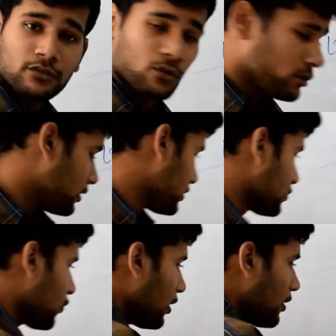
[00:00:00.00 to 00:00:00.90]
So this is
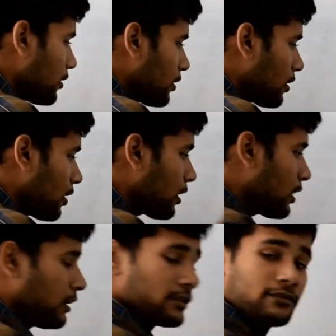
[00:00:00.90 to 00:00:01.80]

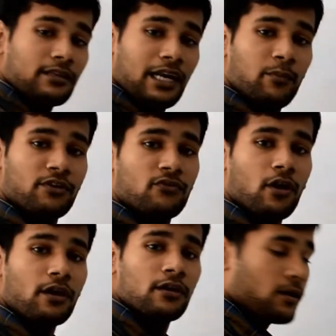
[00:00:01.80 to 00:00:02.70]
the limit
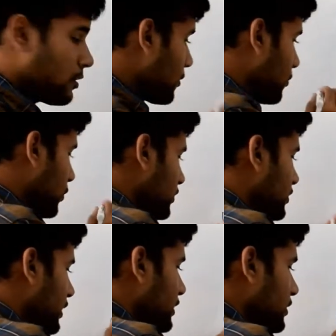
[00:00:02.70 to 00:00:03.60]
for
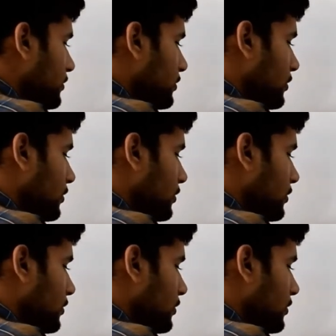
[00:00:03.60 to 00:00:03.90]
percentages.